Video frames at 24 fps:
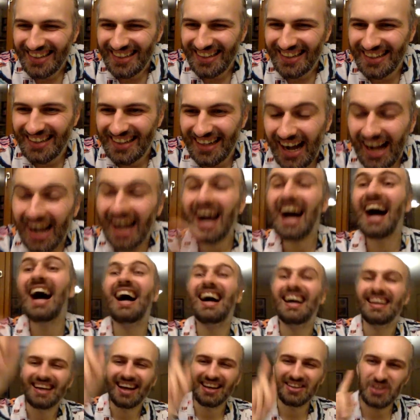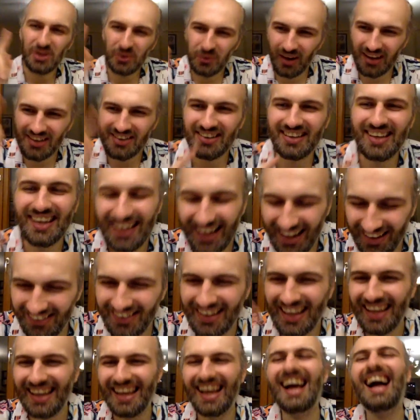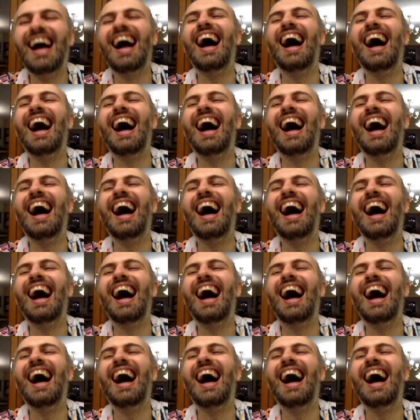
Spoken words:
I know why you said. Okay.